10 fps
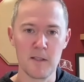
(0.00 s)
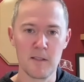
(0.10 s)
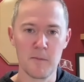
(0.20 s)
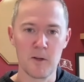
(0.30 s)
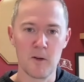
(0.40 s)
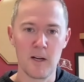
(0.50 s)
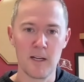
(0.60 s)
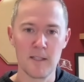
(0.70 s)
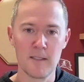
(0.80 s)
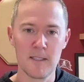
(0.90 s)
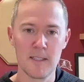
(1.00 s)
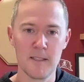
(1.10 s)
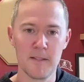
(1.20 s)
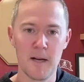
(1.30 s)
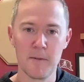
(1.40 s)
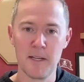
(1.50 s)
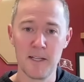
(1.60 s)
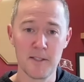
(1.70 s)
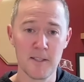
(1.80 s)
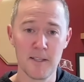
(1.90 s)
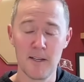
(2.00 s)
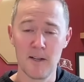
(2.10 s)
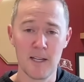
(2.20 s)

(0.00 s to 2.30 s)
a Democratic nomination there.